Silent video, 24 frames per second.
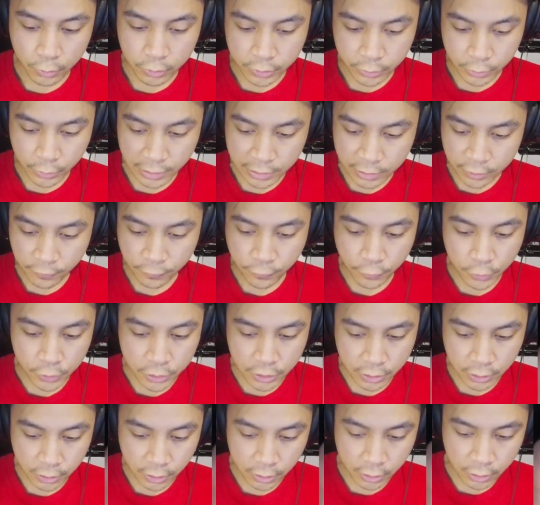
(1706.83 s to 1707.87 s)
So that's our
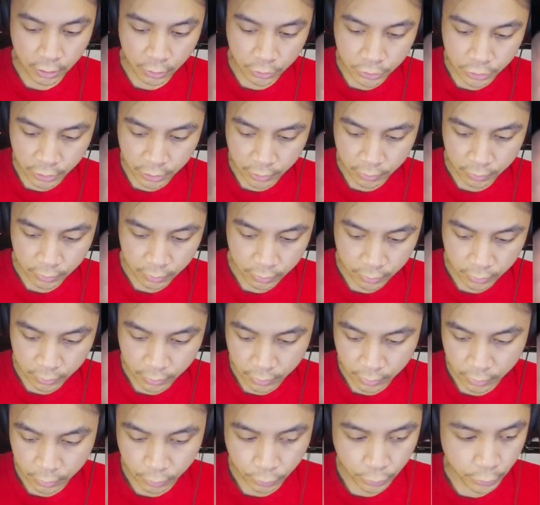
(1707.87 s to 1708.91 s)
first ultra.
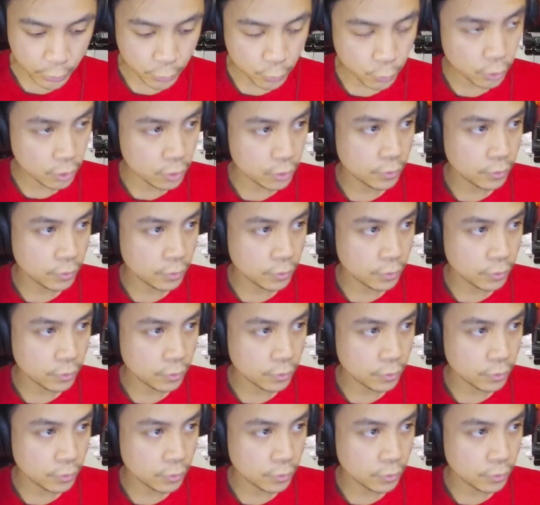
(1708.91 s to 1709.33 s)
Pretty cool.